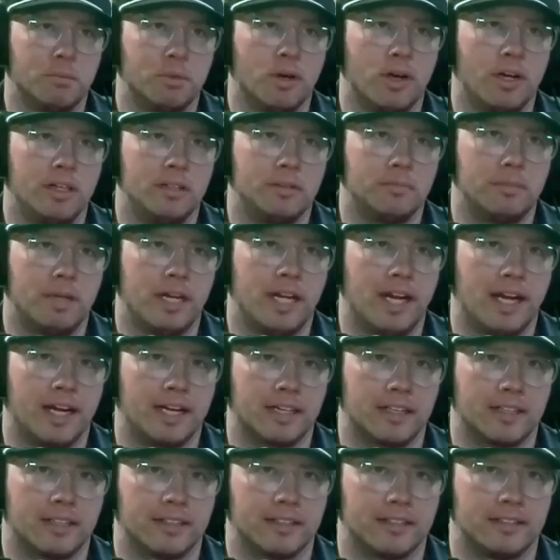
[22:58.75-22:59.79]
get brought
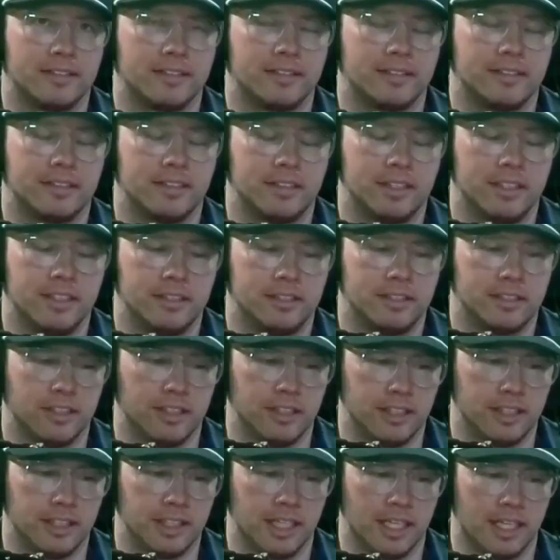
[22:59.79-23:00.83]
back to
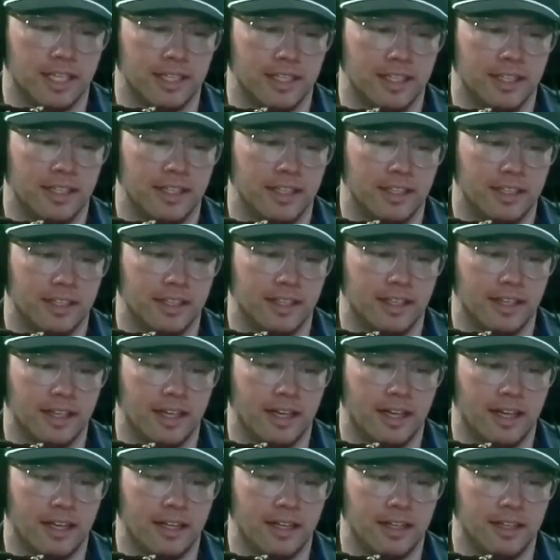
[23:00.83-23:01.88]
DC,
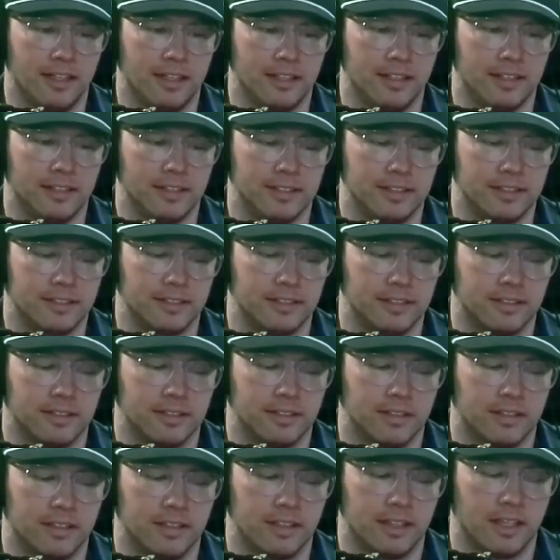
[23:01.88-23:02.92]
and
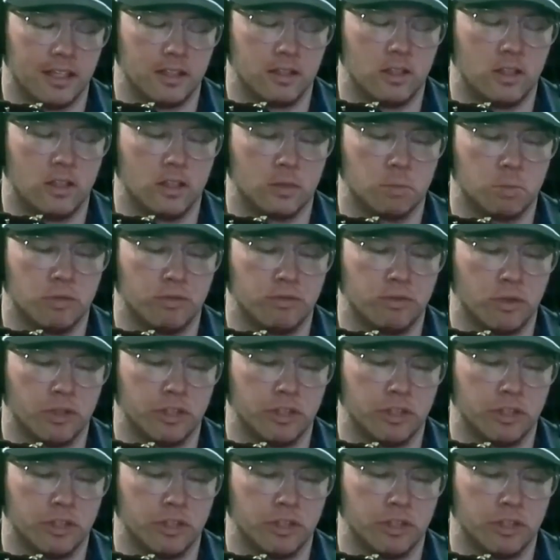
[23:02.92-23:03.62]
how long